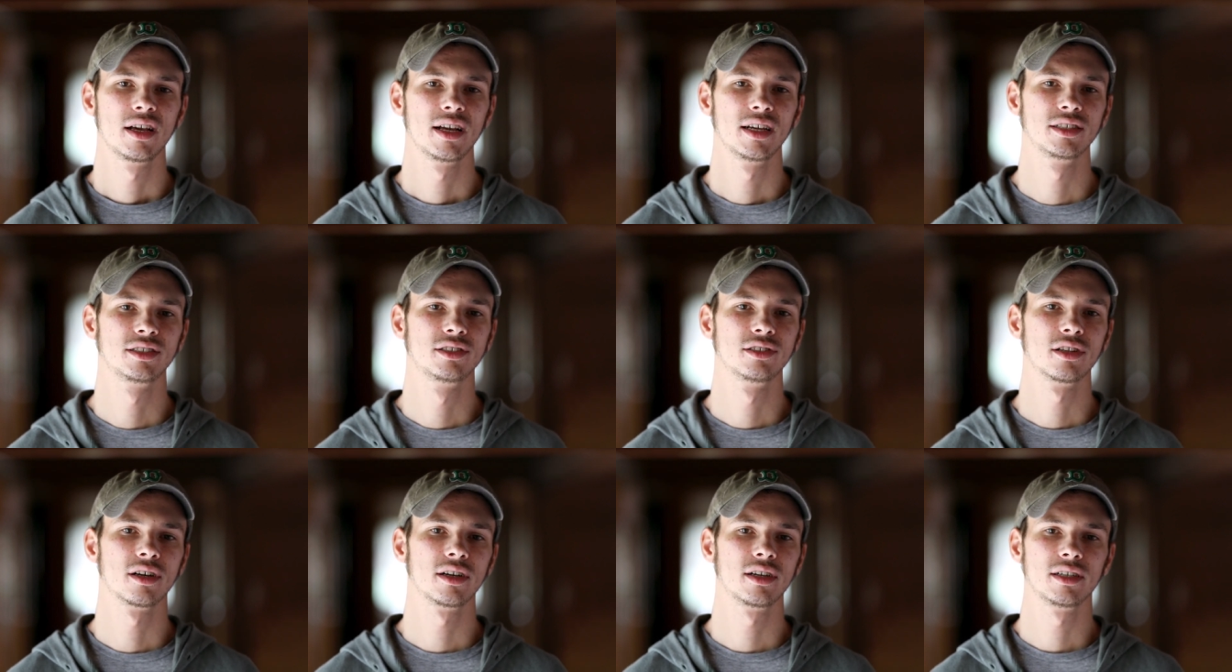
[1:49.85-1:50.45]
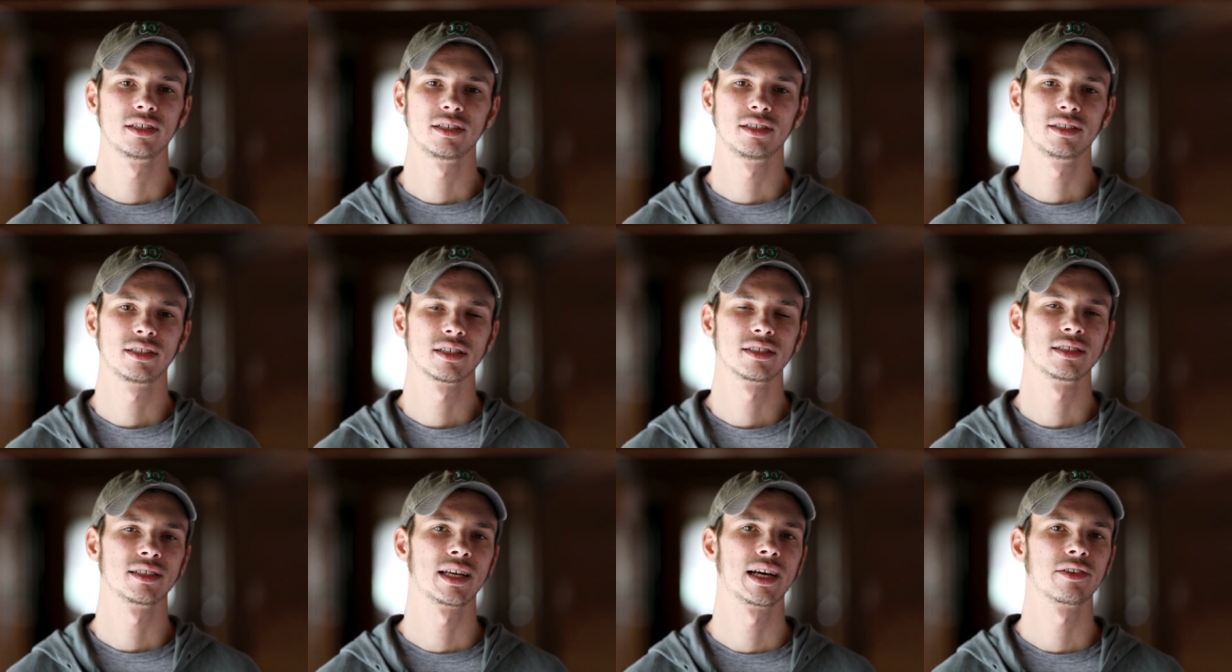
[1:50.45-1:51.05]
it's not it
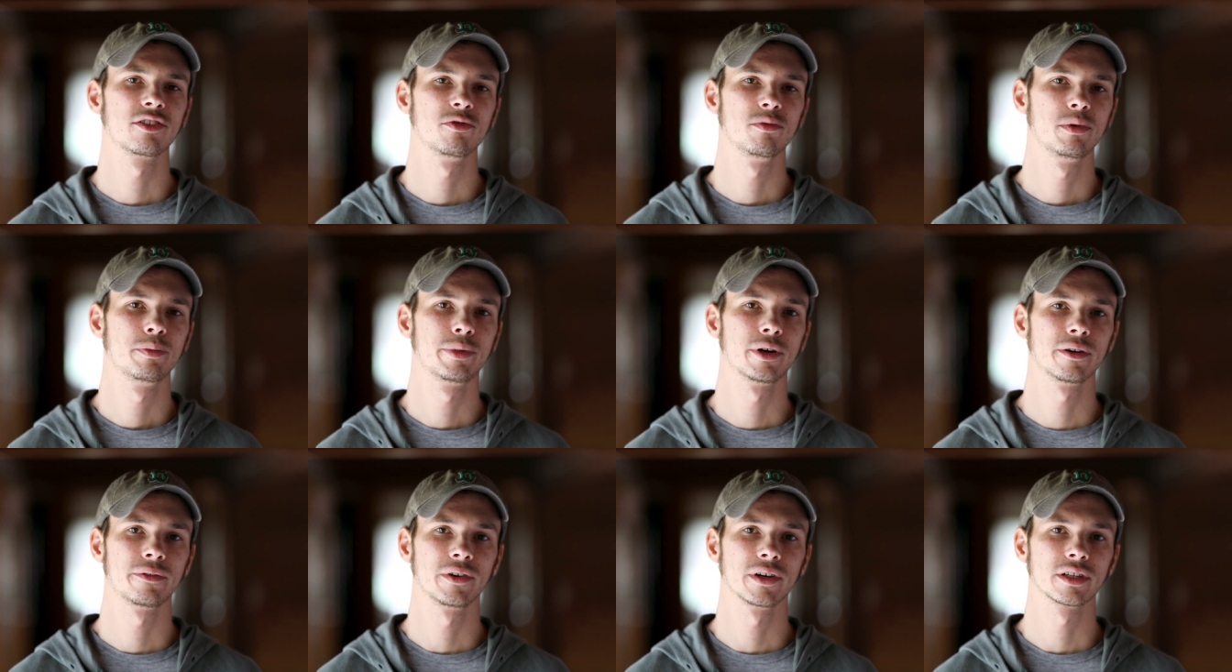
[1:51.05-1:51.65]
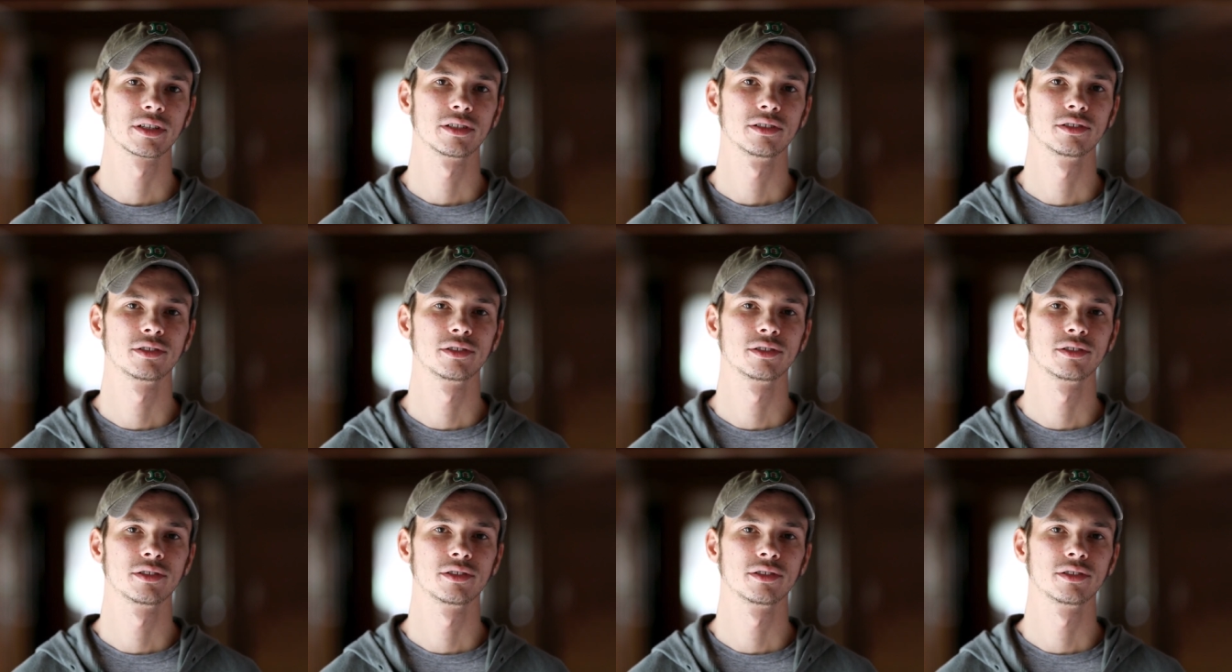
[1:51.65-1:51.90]
doesn't have to be perfect.